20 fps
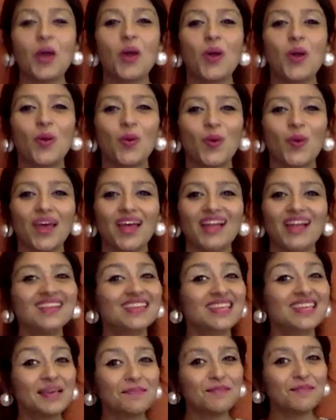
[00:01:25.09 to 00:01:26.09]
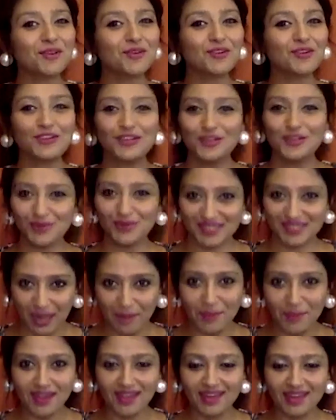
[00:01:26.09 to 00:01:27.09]
Well, keep the good news
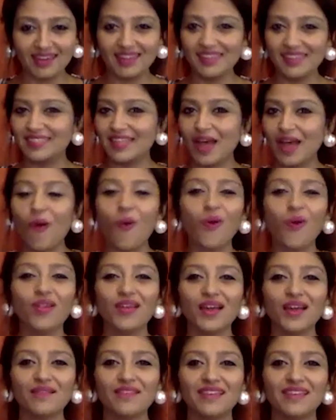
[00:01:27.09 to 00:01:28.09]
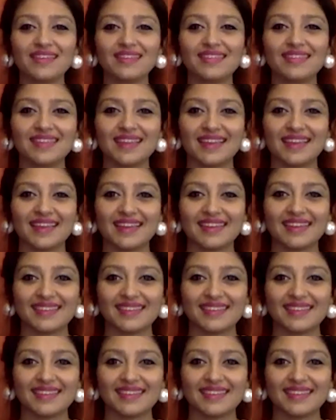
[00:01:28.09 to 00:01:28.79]
coming in, is all that we can say.